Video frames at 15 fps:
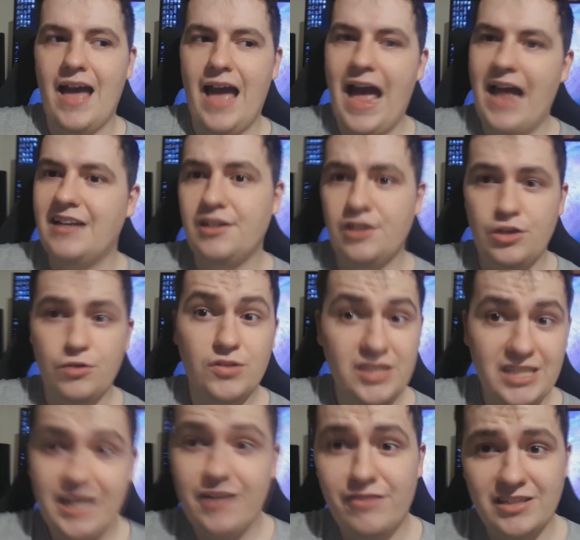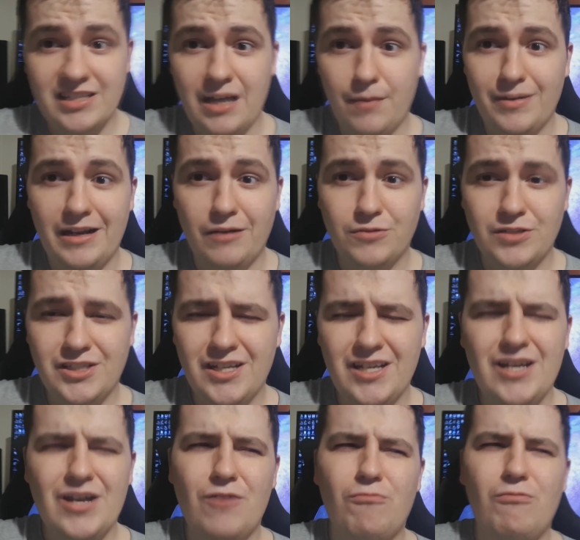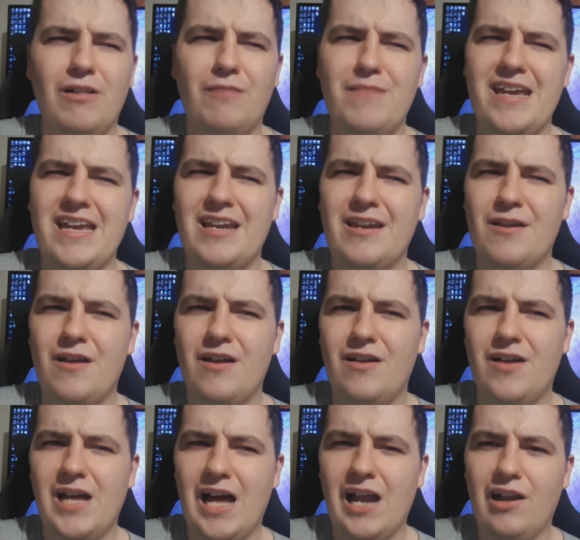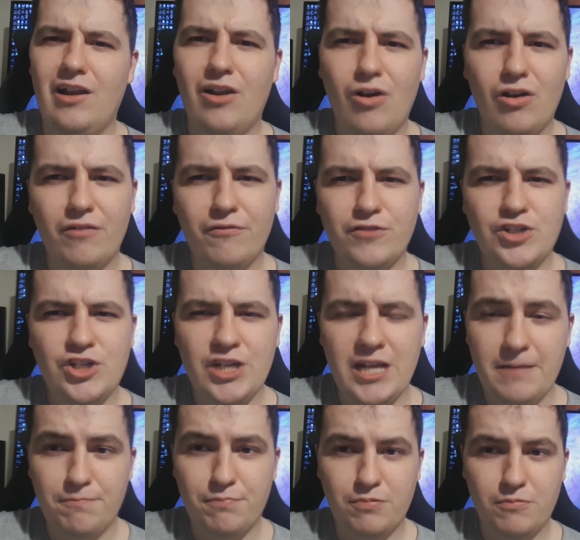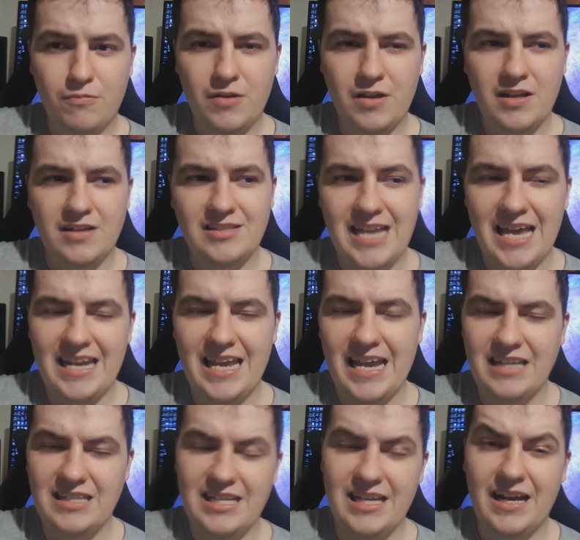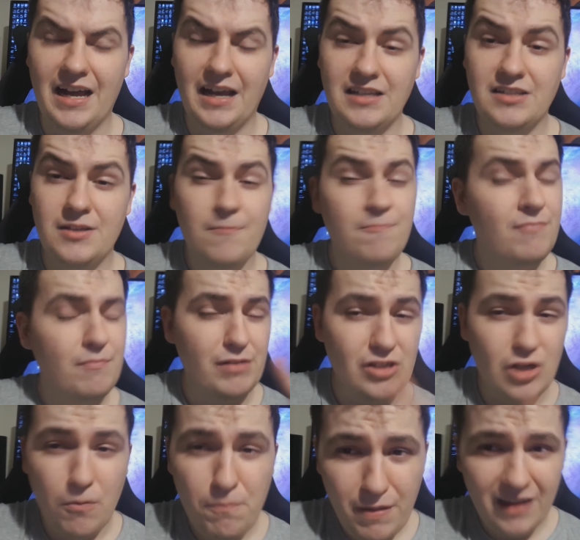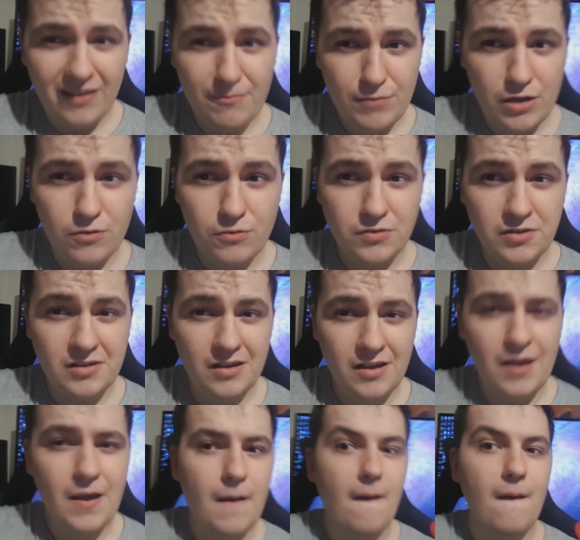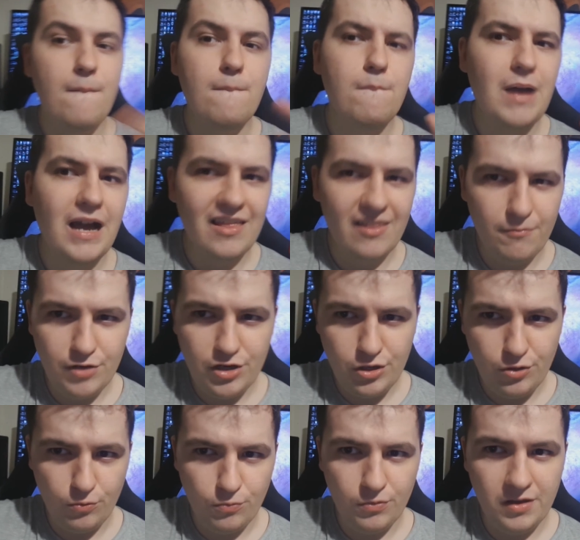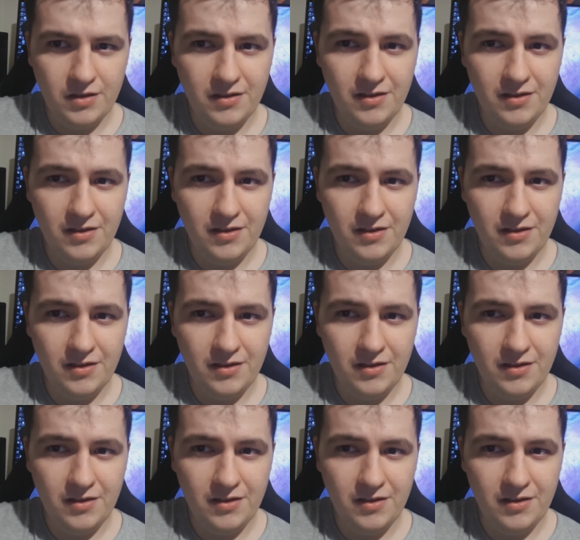and a new series coming out will mean a lot of cheap 1080 Ti's, but don't buy them used, buy them new.